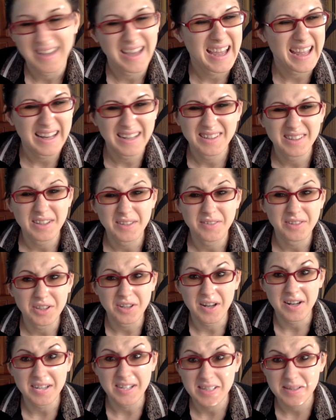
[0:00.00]
I don't even
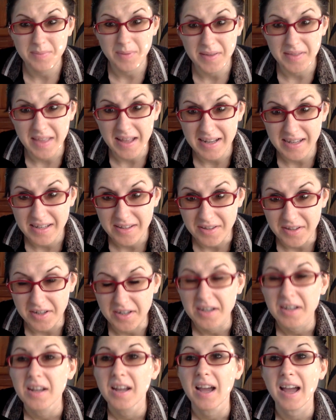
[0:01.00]
know how to explain that
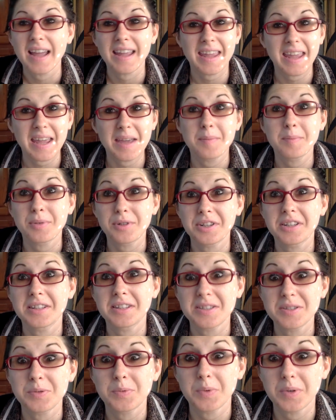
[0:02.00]
either. I can't put it
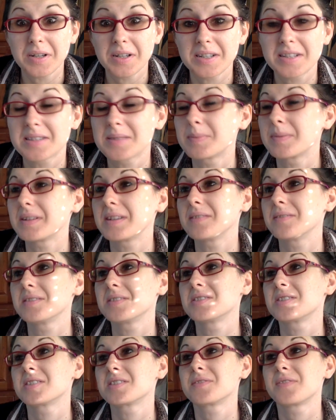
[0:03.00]
into words, but it
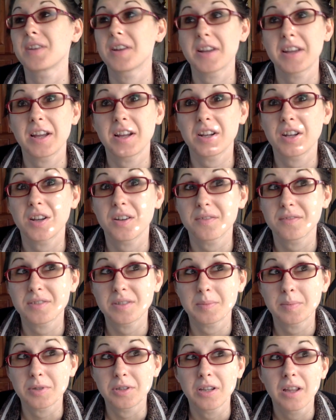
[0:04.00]
was just very
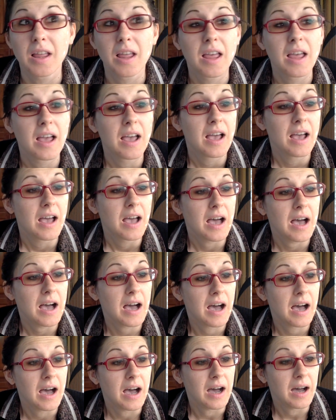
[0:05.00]
uncomfortable.
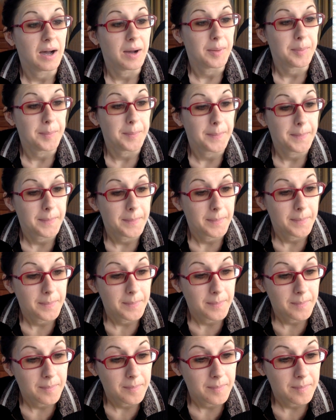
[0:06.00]
Um,
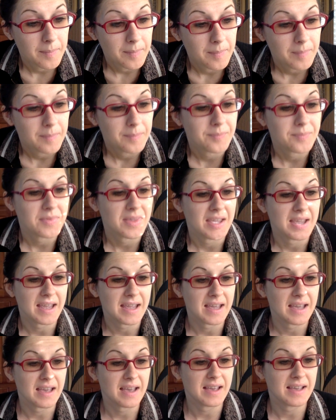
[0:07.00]

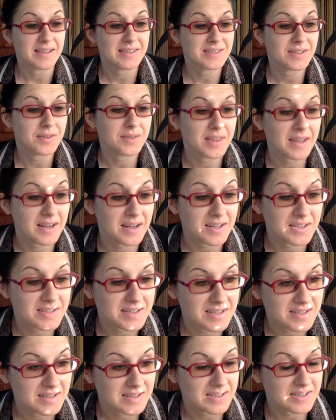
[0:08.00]
and, uh, so
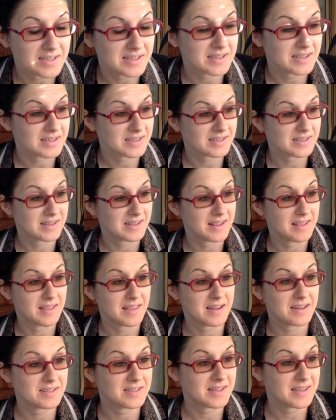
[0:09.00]
there's just this
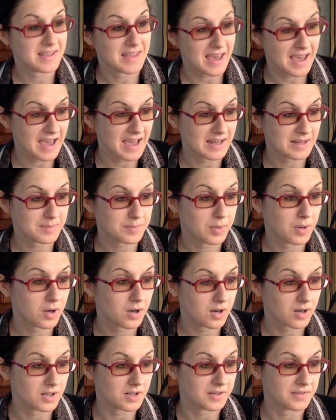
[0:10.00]
there's that
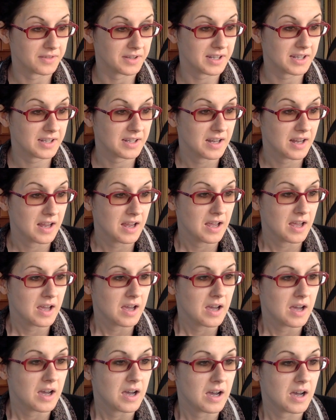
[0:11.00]
part of it
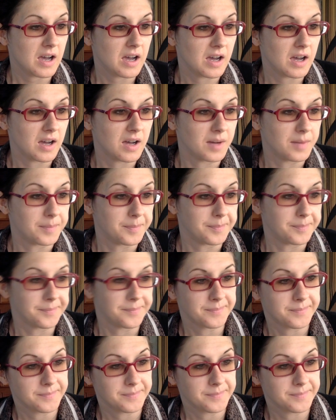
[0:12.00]
um